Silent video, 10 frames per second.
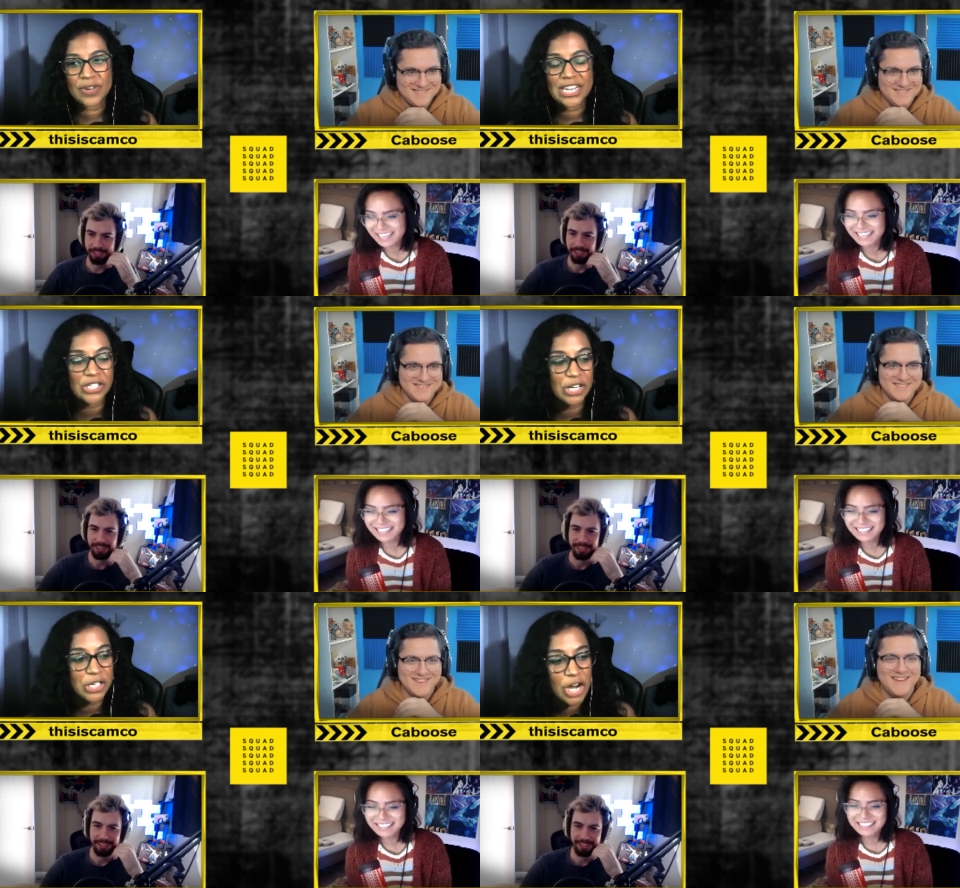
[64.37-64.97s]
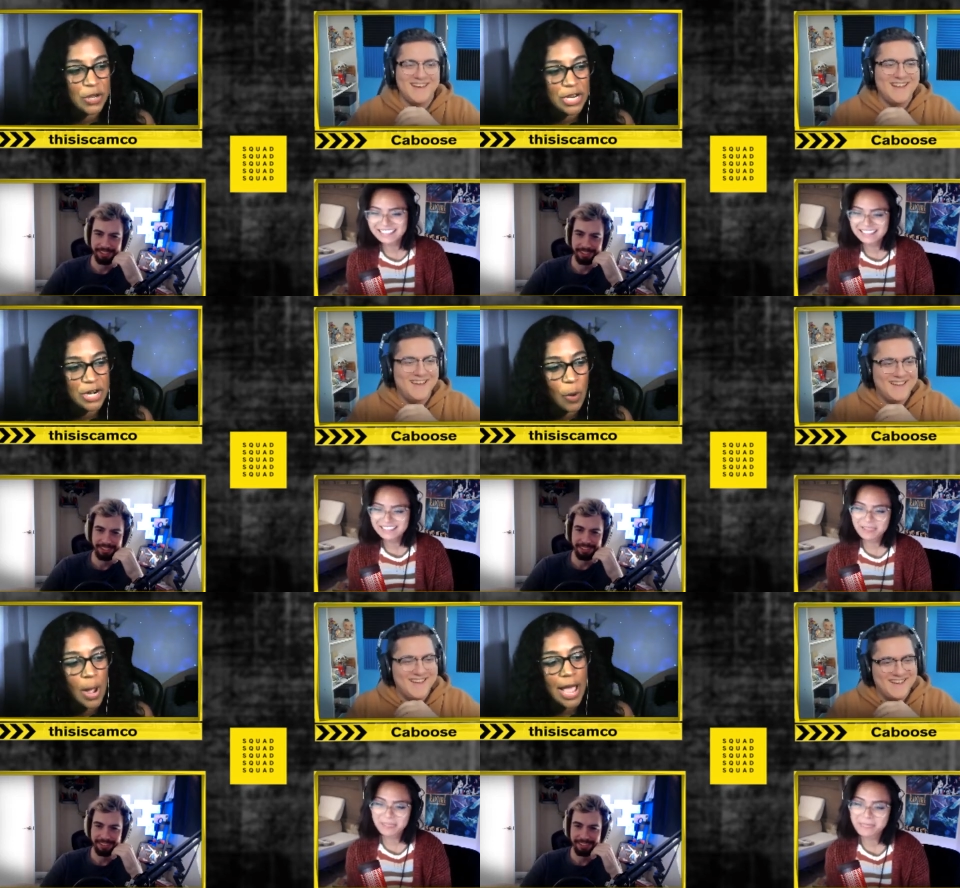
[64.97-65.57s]
Speaker 1: research. no, you
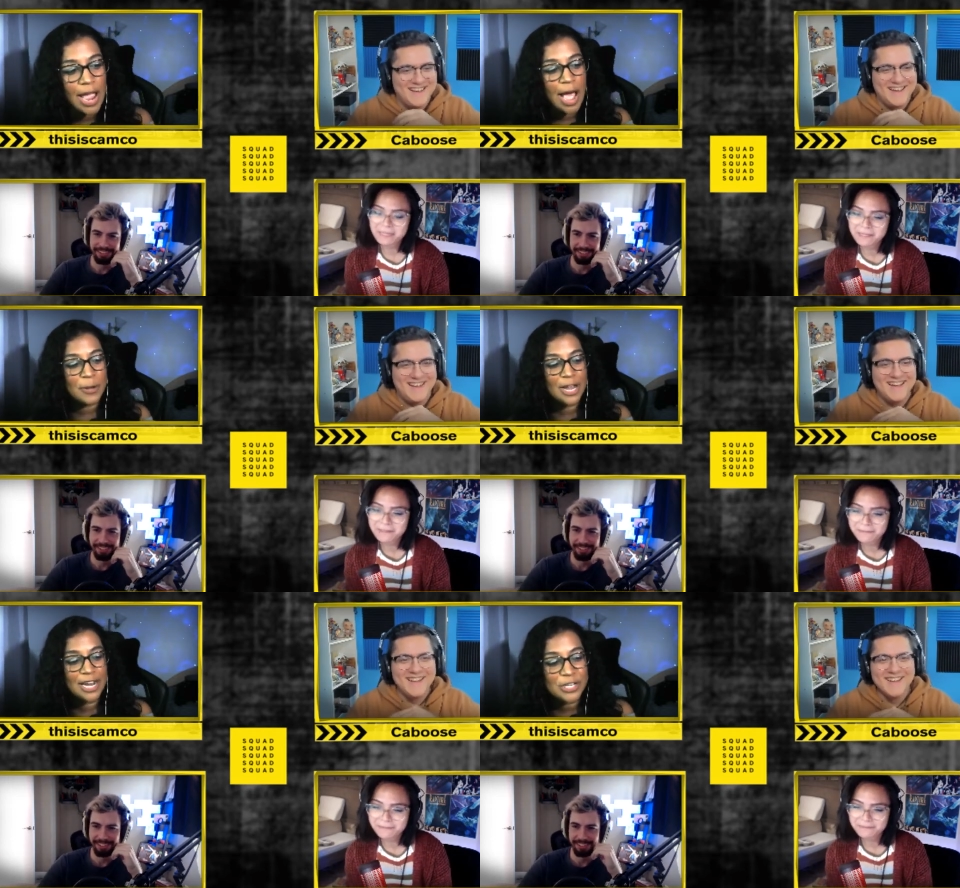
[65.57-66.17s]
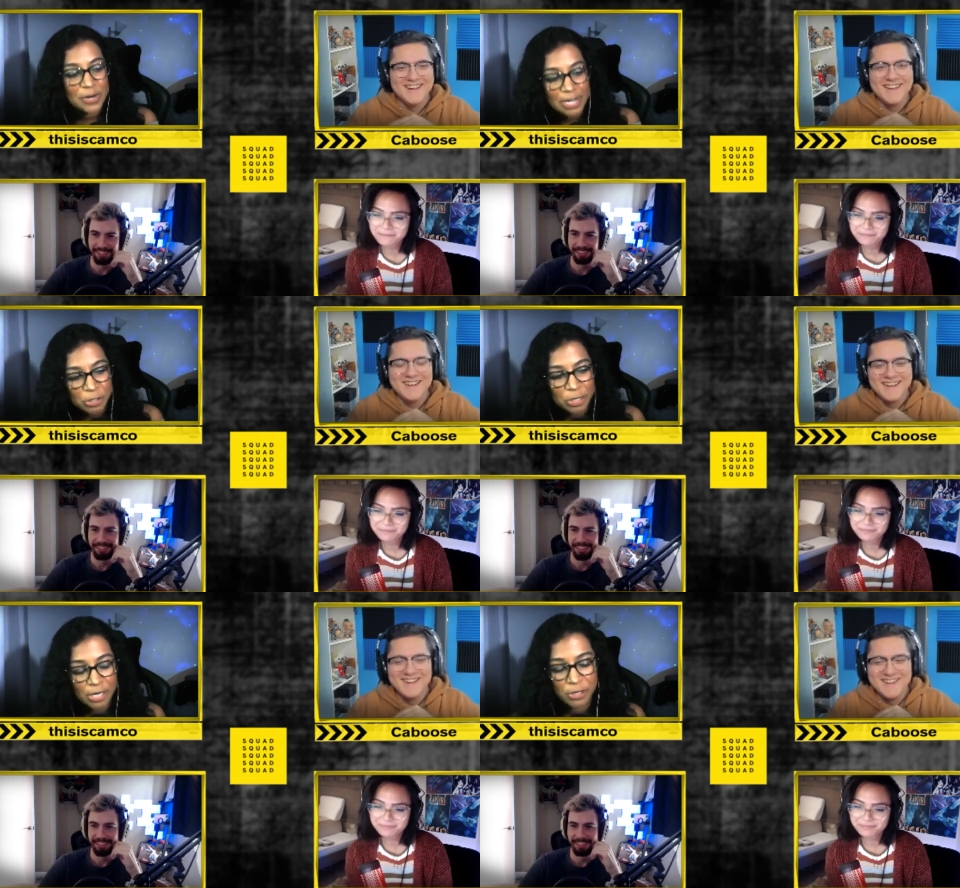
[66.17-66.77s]
know what? I'm gonna do an
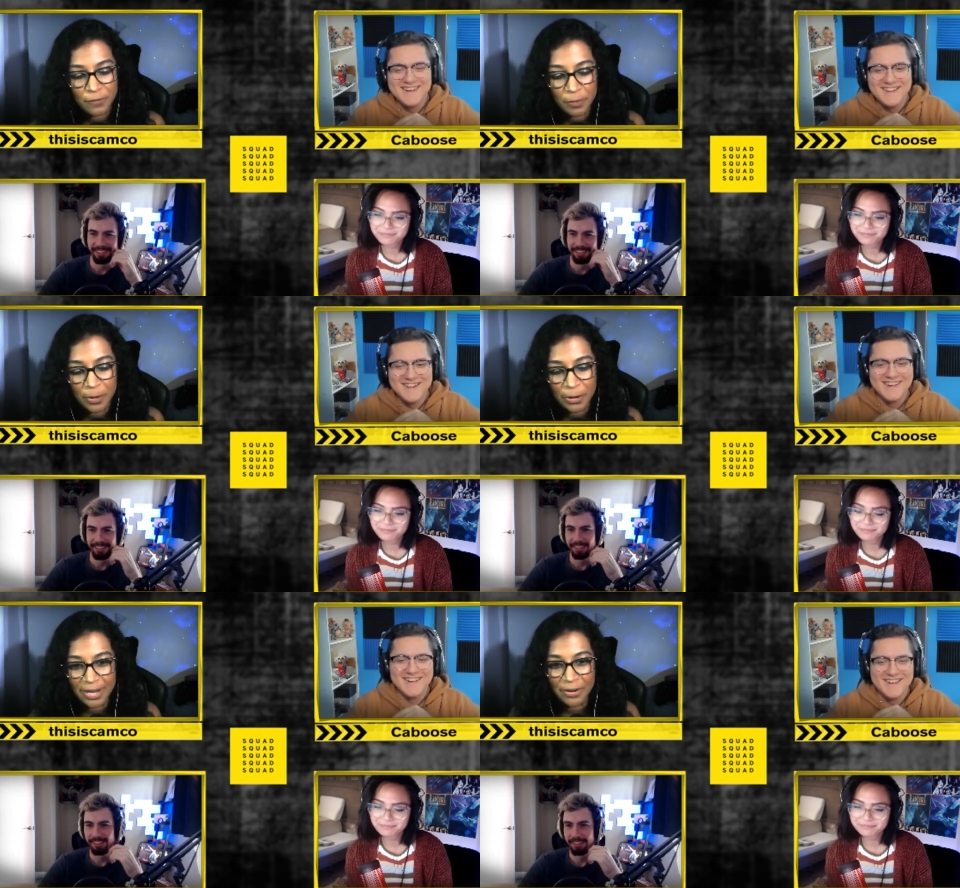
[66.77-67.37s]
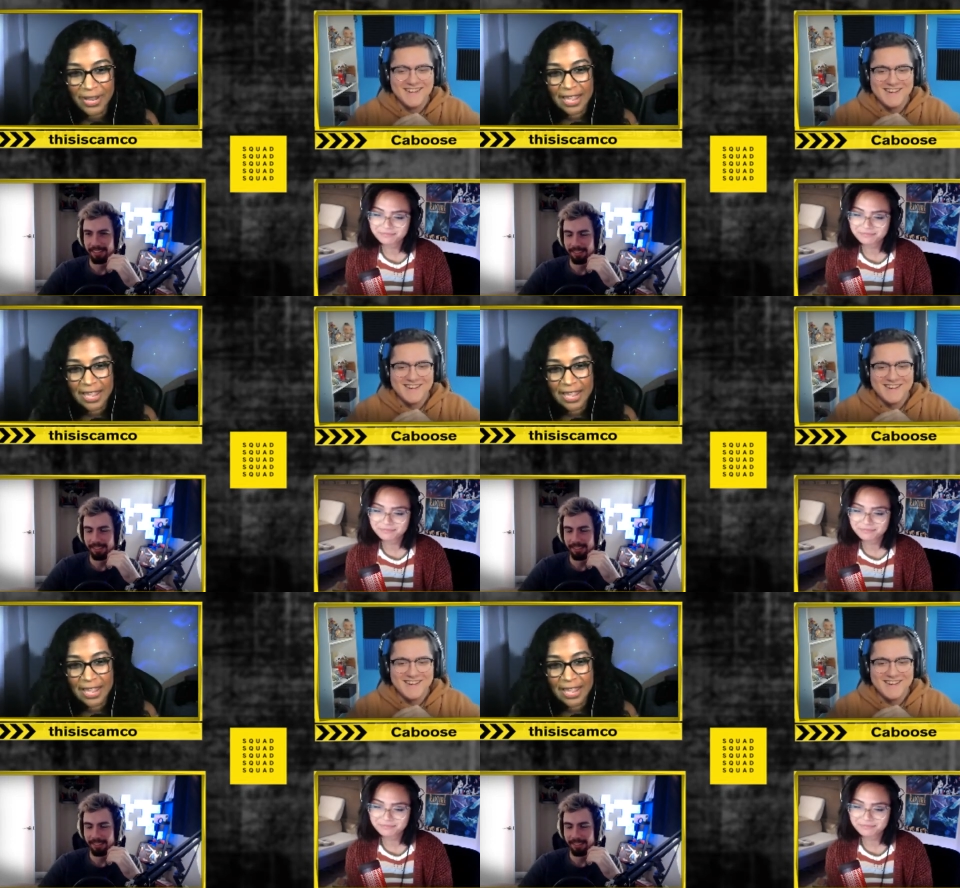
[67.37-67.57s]
introduction for Brody, okay?